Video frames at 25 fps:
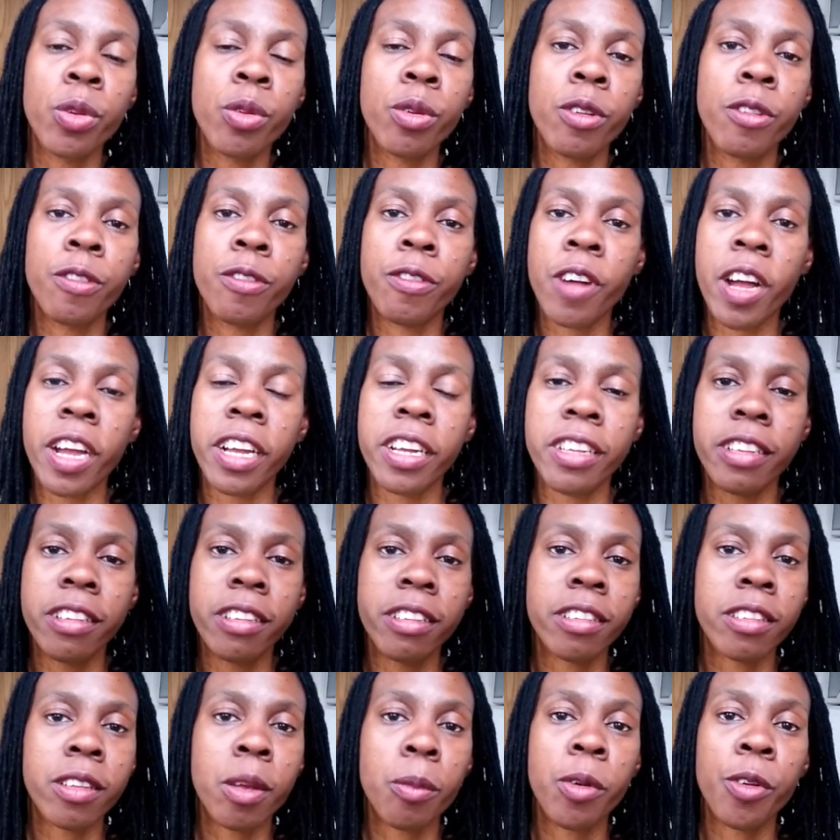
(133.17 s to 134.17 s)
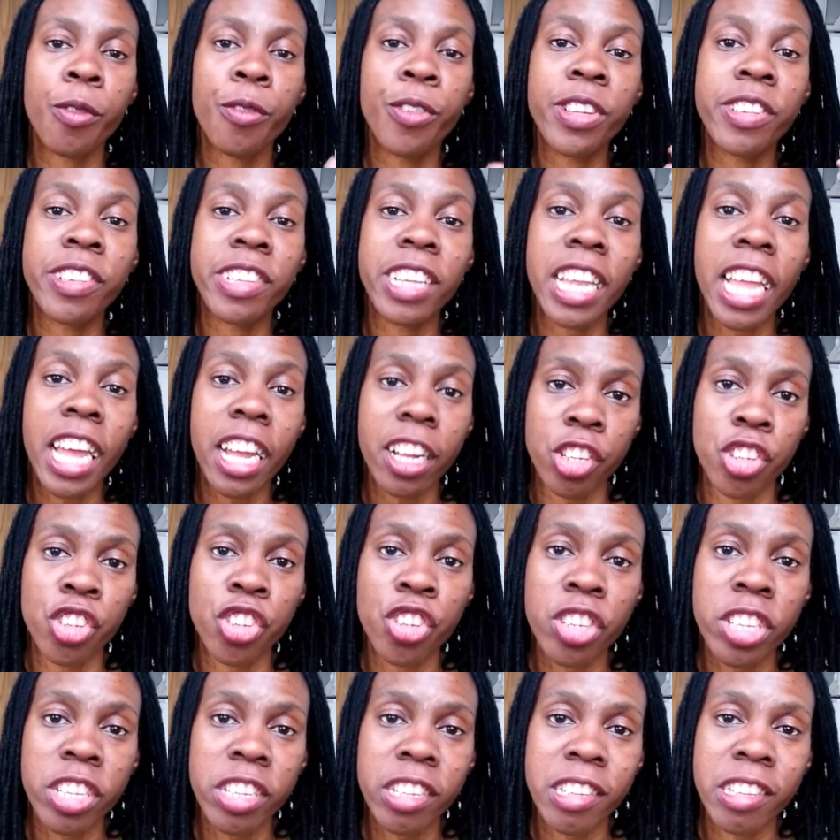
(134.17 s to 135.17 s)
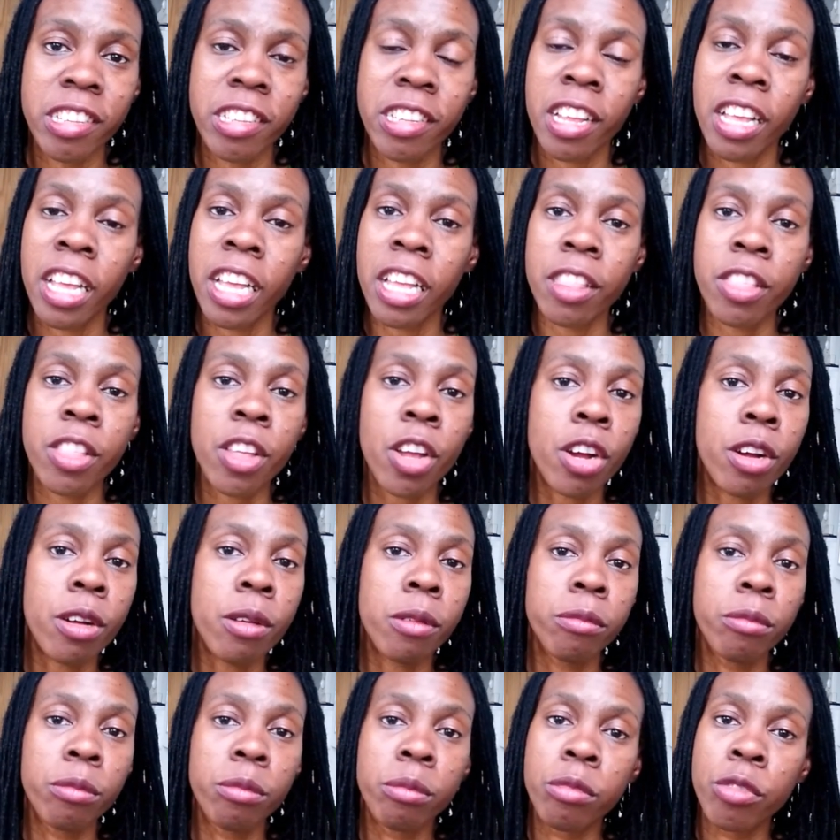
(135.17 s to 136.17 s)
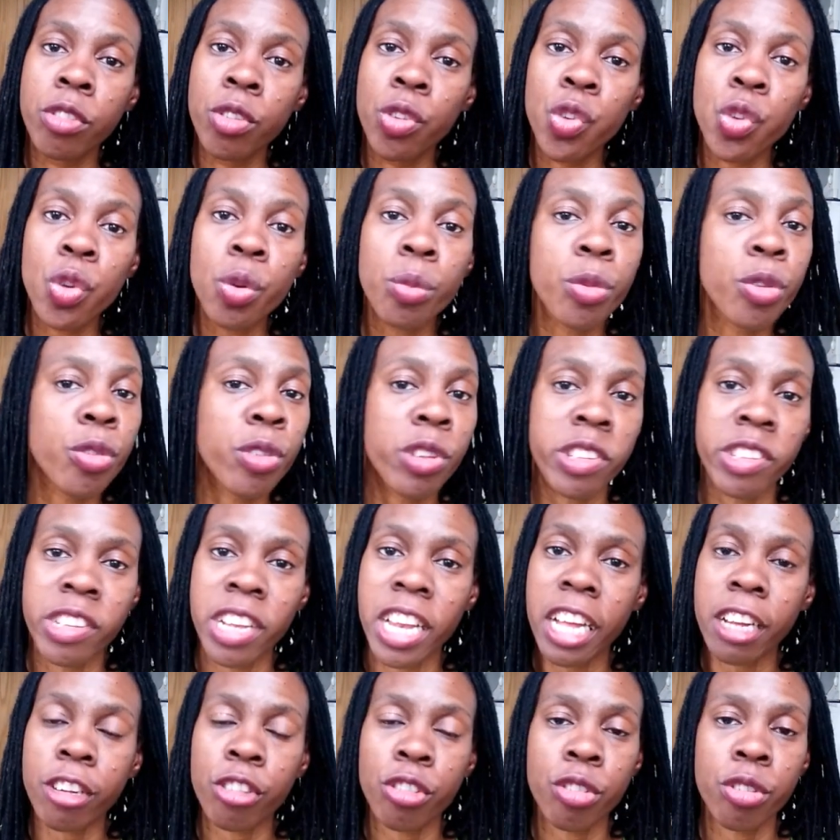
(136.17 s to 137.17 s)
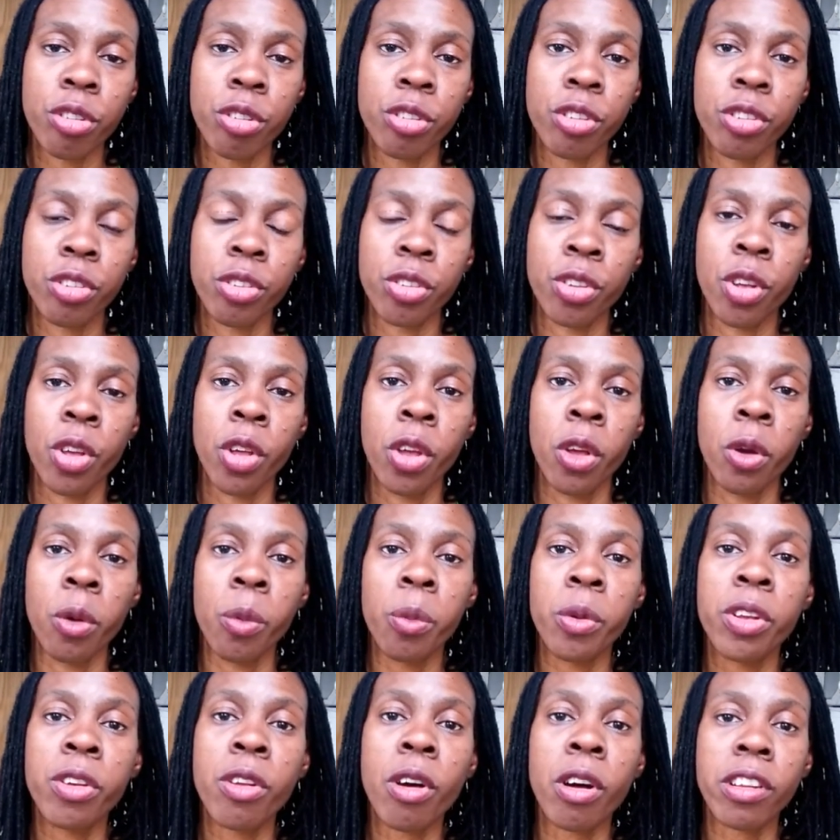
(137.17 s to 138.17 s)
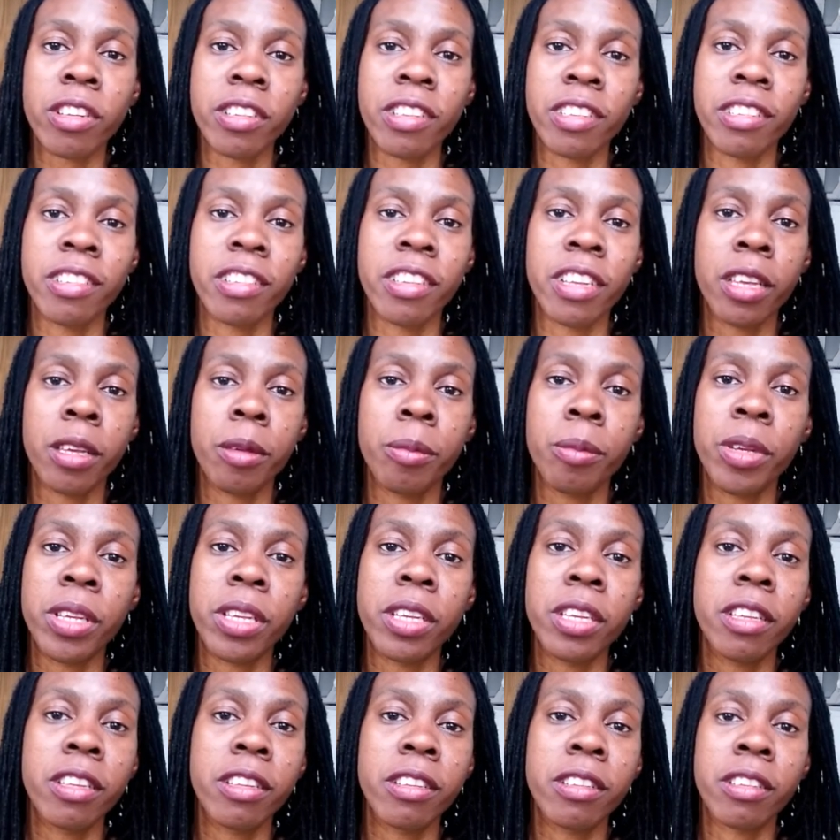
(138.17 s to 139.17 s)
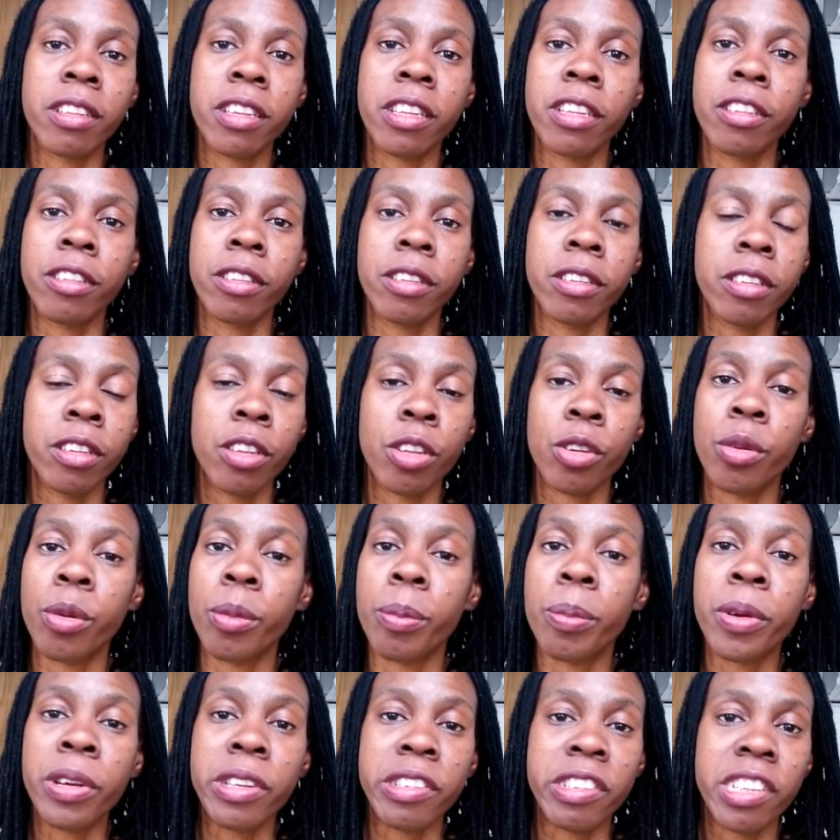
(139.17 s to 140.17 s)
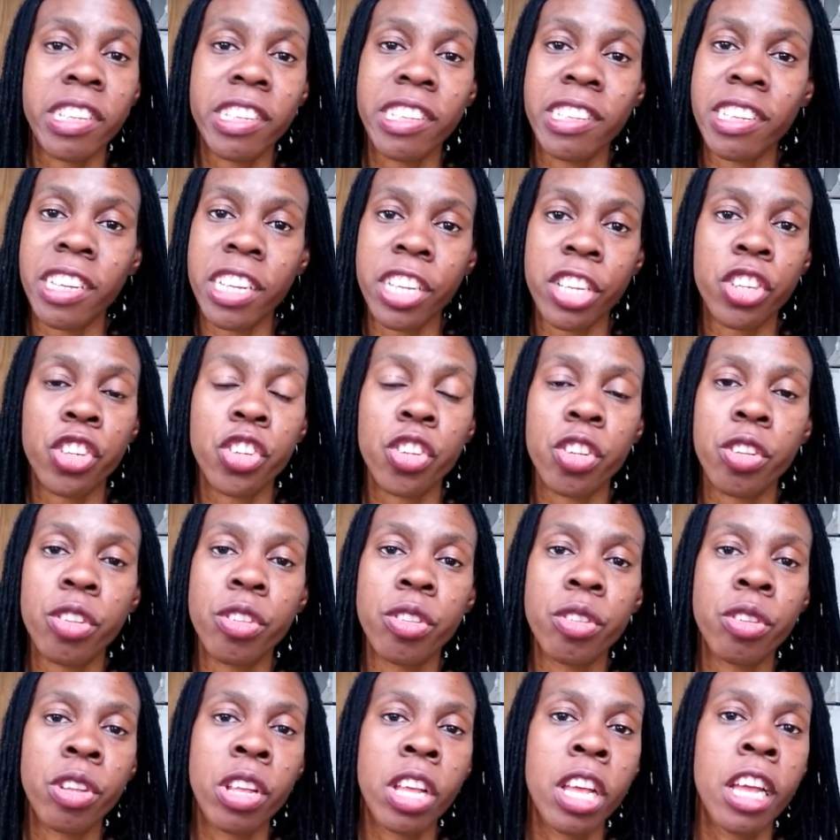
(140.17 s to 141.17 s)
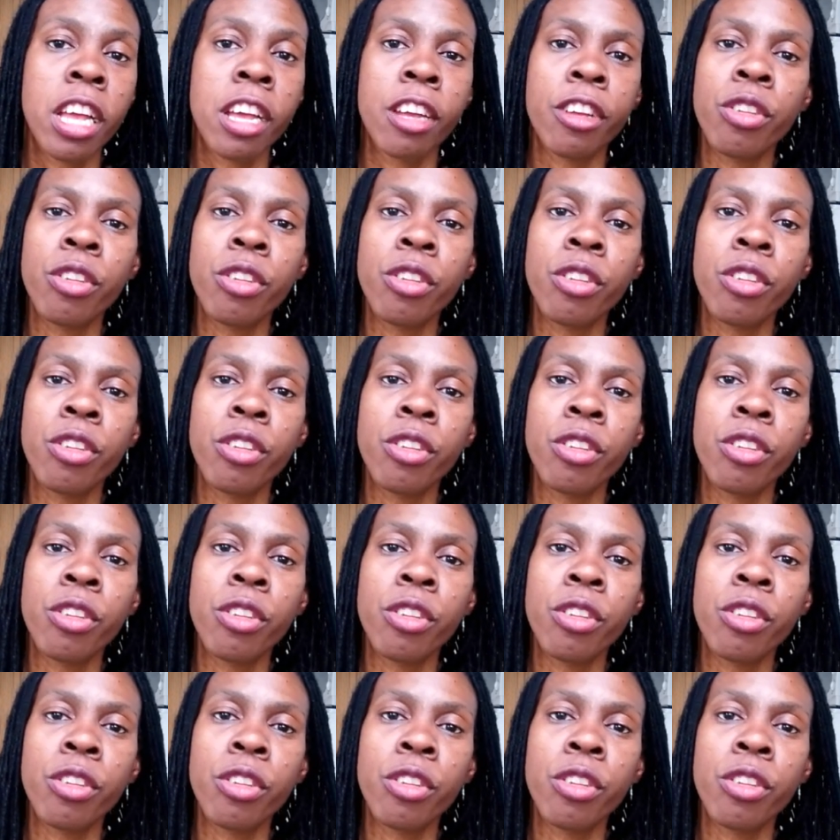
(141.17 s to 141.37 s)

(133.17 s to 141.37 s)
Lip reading: You'll find some of his lectures. There are numerous lectures with Dr. SEBI's and, you know, presentations.